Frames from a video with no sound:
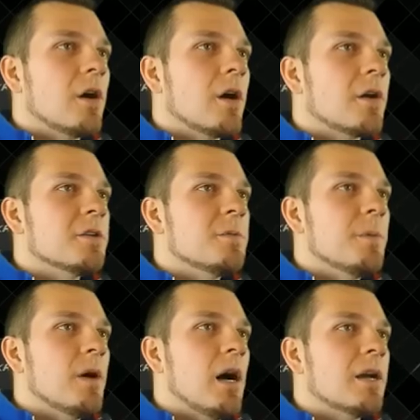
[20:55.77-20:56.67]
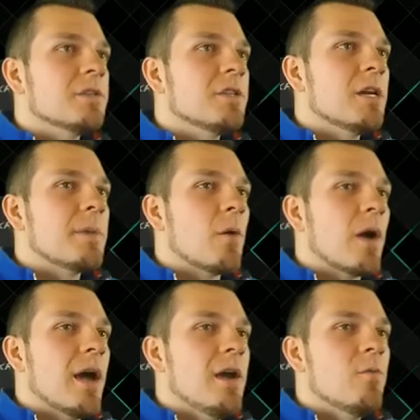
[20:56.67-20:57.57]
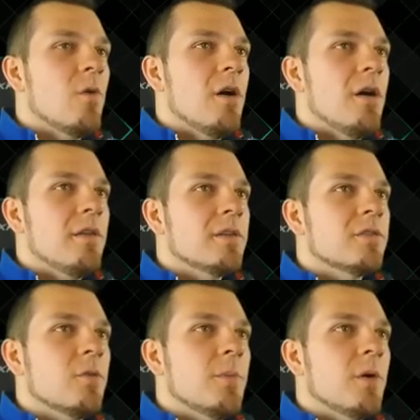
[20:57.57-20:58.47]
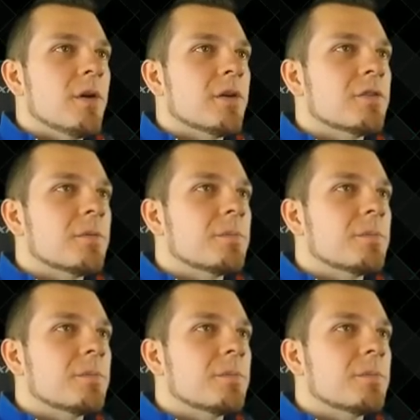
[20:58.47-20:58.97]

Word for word: Are these people honestly in my way? What? That's so bogus.